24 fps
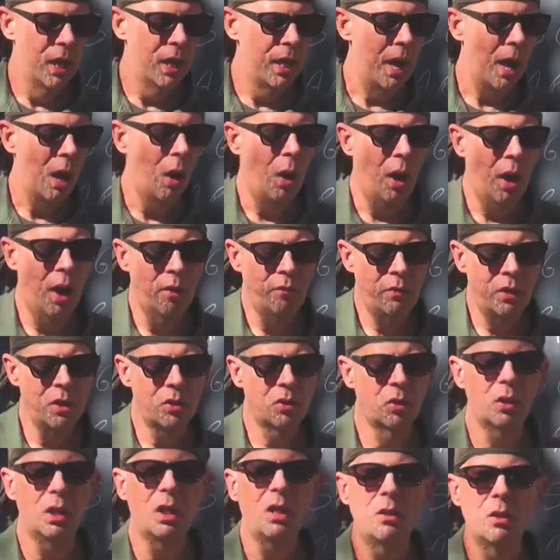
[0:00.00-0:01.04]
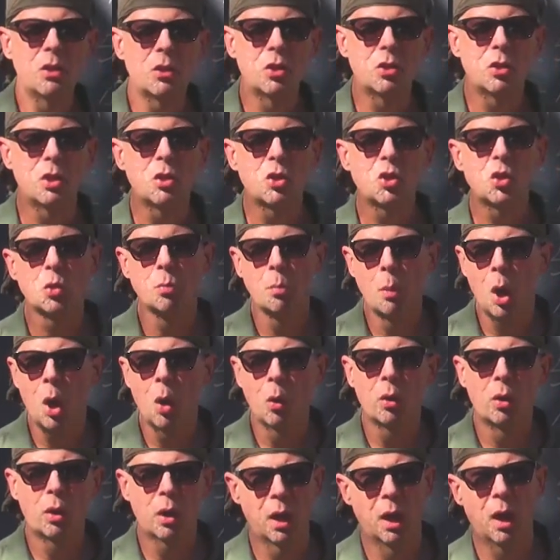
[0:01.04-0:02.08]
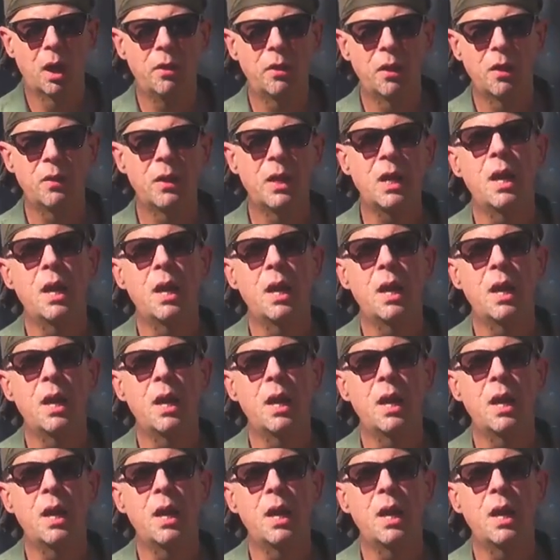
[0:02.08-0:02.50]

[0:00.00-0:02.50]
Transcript: Now, obviously, this is a smaller gun than